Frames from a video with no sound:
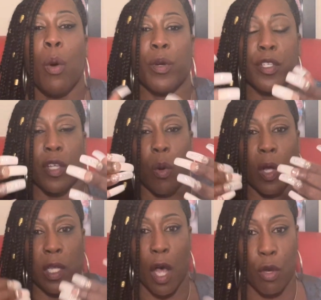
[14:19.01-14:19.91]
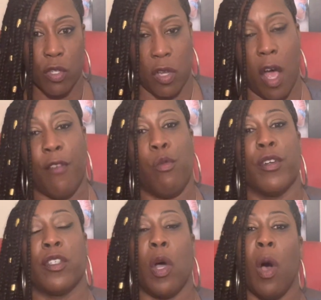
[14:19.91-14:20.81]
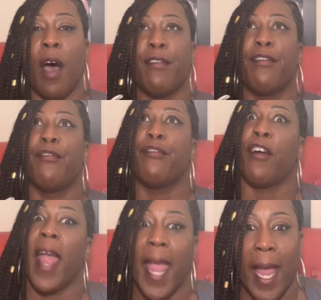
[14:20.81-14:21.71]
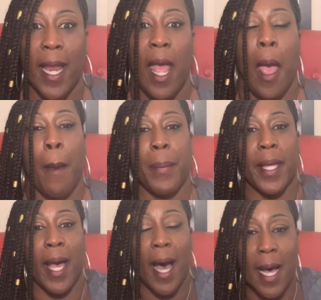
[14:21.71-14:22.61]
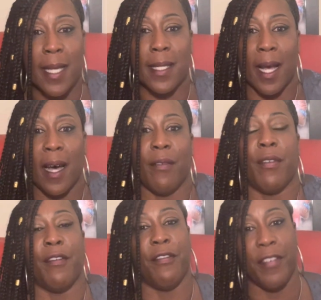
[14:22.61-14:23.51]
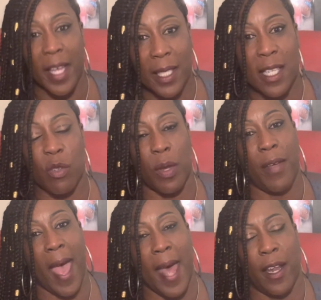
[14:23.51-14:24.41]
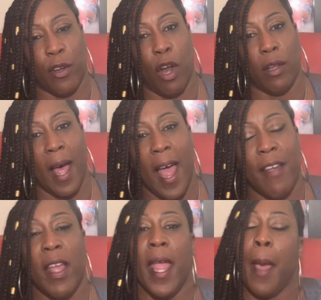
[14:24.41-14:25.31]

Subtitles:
We're so closed off. We're so afraid because of the villains we've had in our life.